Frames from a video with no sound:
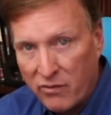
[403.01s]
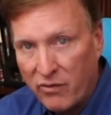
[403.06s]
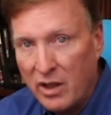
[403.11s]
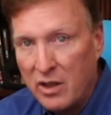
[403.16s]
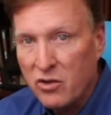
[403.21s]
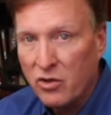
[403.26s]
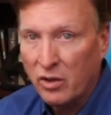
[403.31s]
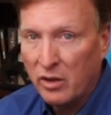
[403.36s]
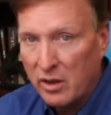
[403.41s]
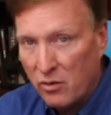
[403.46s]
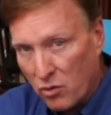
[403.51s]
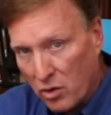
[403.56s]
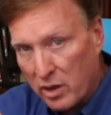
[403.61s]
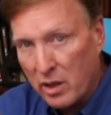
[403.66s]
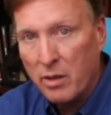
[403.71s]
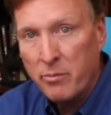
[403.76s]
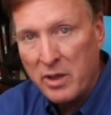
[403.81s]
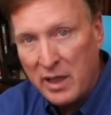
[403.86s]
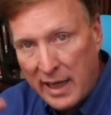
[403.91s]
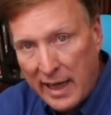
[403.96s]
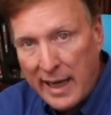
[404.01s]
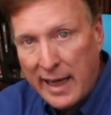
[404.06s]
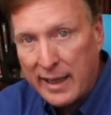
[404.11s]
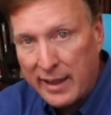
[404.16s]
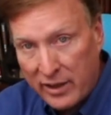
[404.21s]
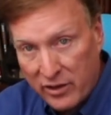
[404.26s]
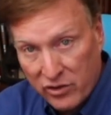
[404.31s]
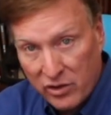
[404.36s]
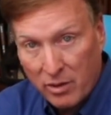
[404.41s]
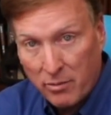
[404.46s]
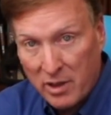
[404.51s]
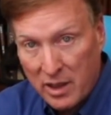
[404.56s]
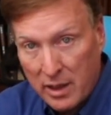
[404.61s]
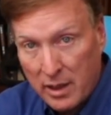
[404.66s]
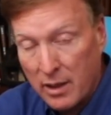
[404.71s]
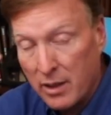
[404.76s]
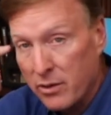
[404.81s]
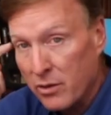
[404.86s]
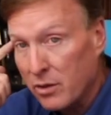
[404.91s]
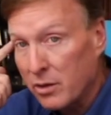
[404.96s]
Eventually we're going to be adding some of
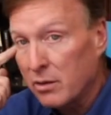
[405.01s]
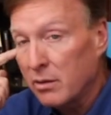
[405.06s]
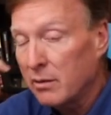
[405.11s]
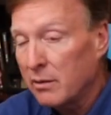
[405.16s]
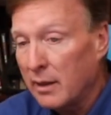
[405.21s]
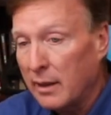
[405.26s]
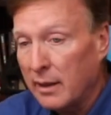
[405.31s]
the other